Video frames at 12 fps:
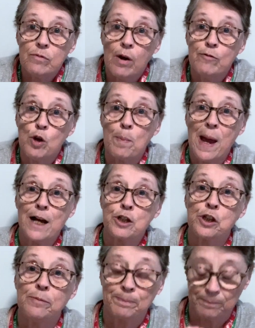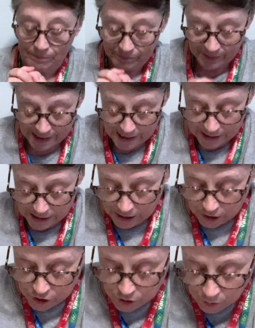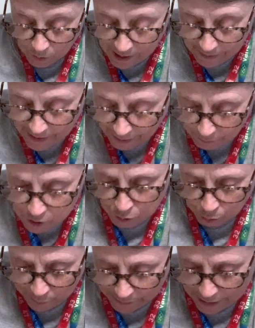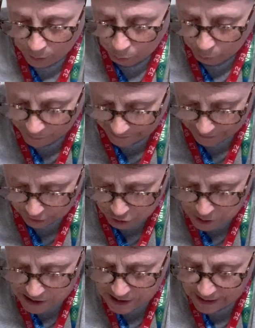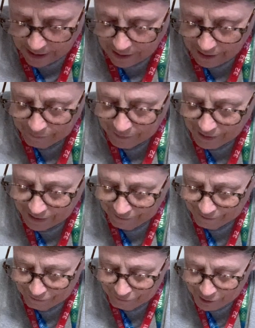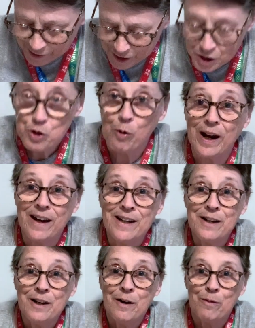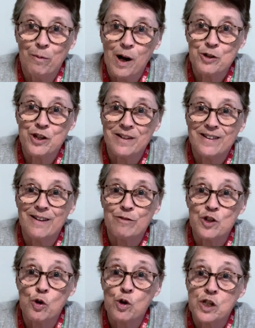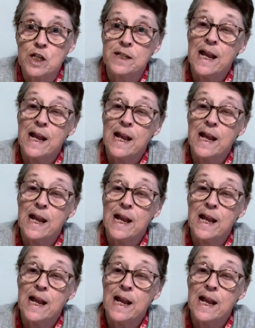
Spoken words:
your passion. So that was really, really interesting, and I really enjoy watching the resources.